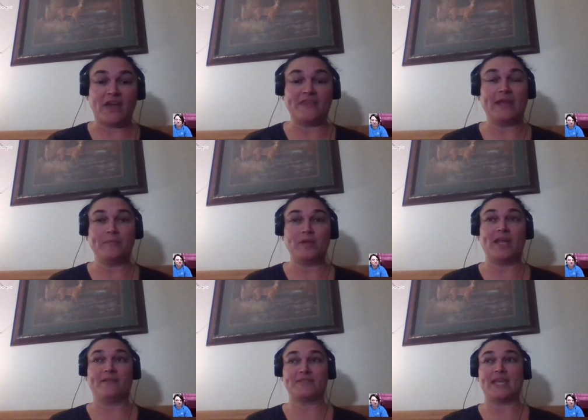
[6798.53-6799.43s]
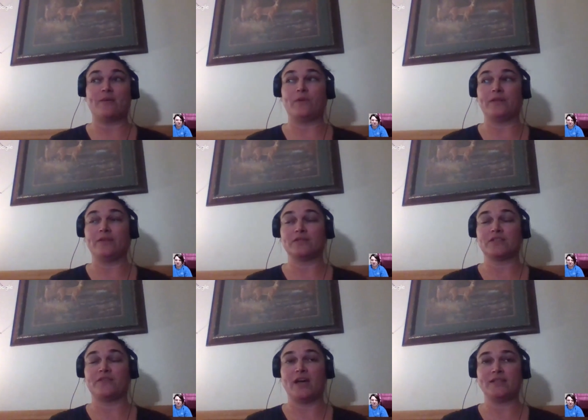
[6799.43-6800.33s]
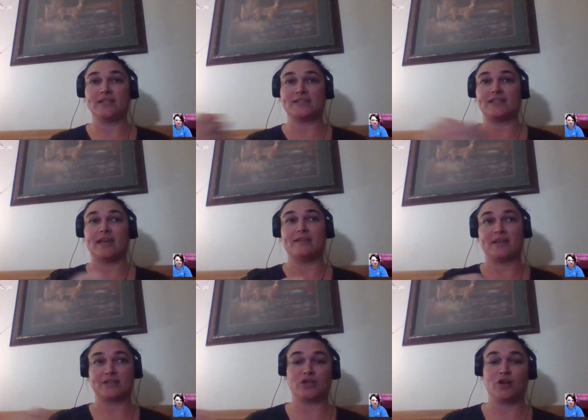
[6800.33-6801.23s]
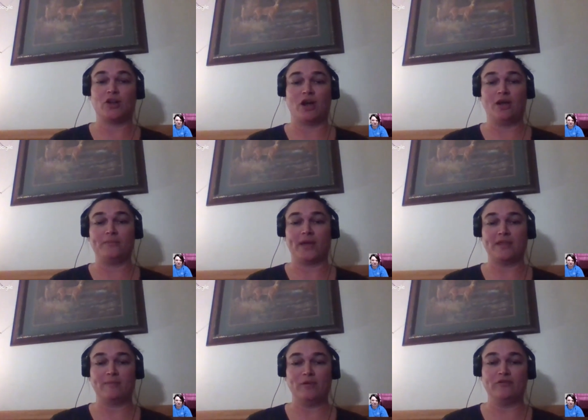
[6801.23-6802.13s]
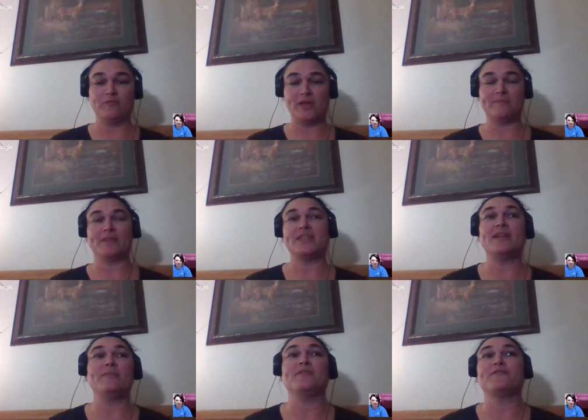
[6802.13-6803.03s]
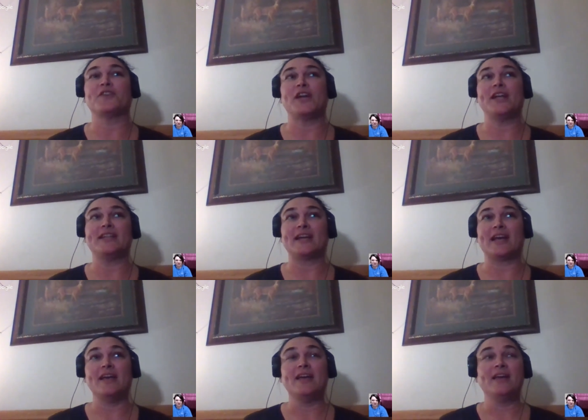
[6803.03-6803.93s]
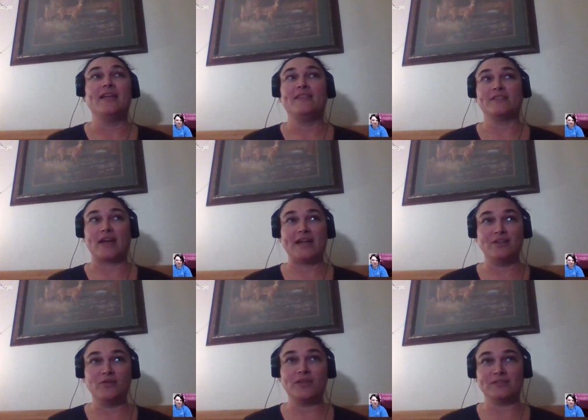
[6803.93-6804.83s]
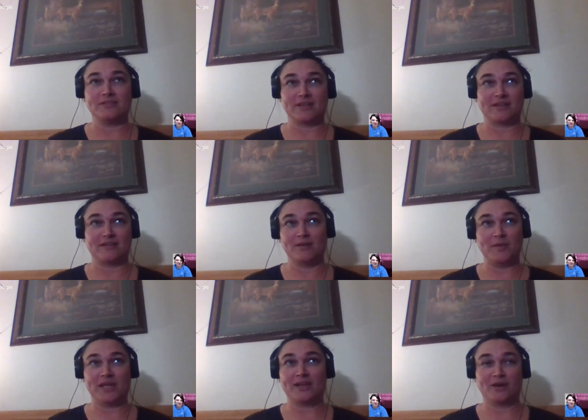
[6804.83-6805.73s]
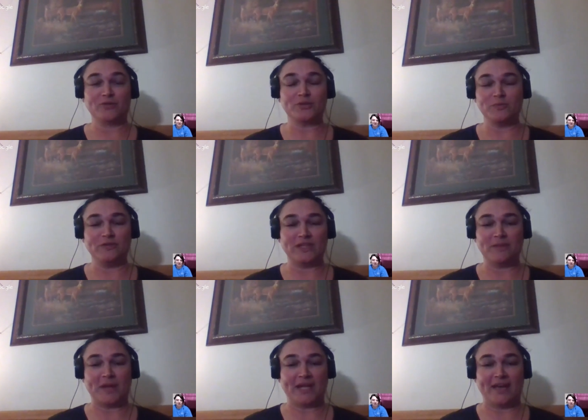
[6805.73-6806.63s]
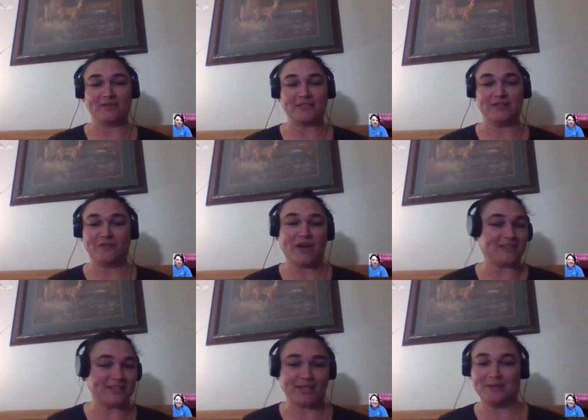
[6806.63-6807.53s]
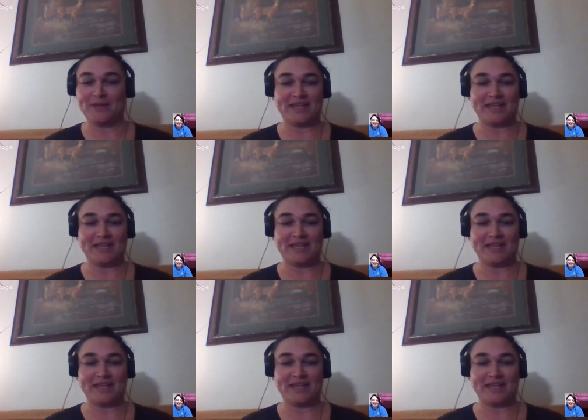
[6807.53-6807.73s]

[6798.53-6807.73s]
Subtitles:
I think I'm gonna have to get one of those faucets that like turn on by the movement, but then I'm afraid like I know there's like gonna be a ghost move into my house and the faucet's gonna be